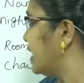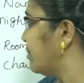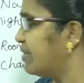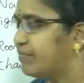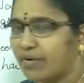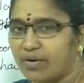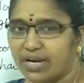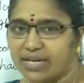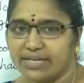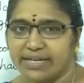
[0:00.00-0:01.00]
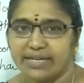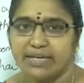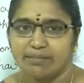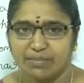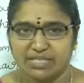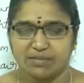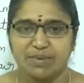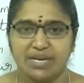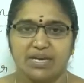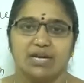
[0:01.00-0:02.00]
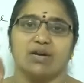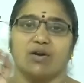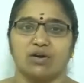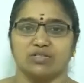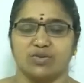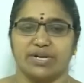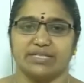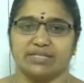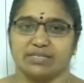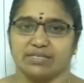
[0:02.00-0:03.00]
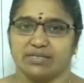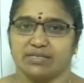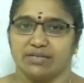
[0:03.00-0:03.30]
the before letter must be consonants.